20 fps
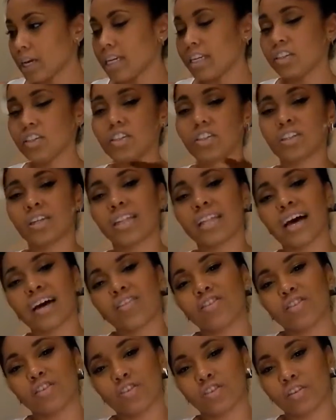And it just
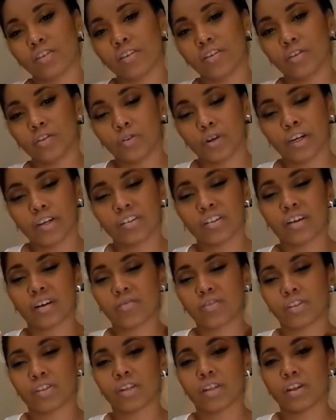allows you to enjoy
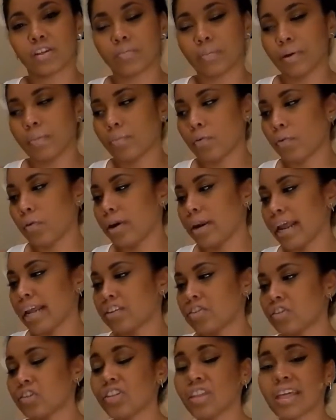yourself just a little bit more. And I
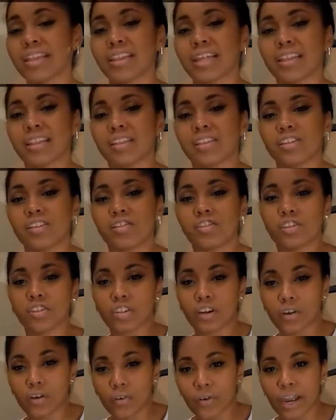just think that this is
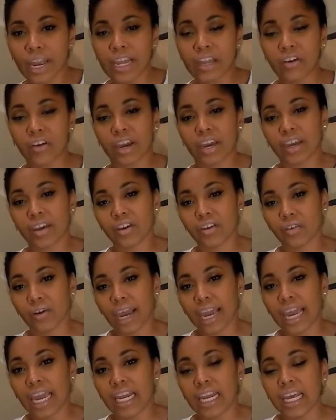just a
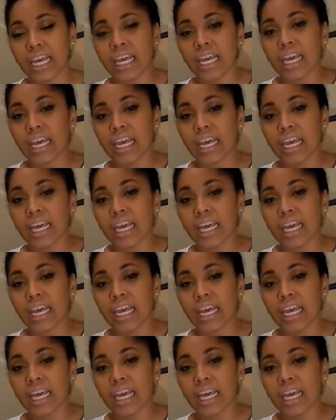great